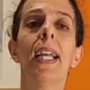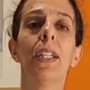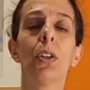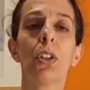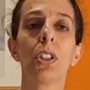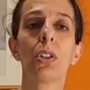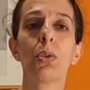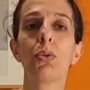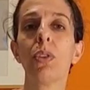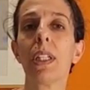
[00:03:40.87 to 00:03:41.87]
in order
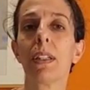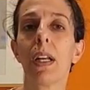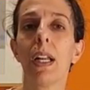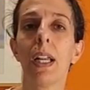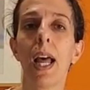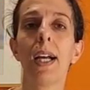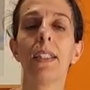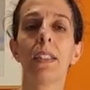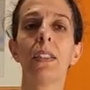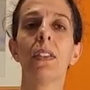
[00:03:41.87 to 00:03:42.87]
to treat
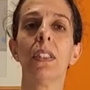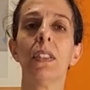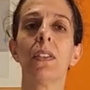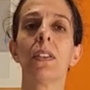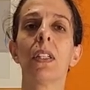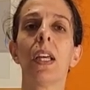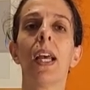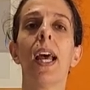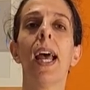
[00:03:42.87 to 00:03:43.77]
lung disease.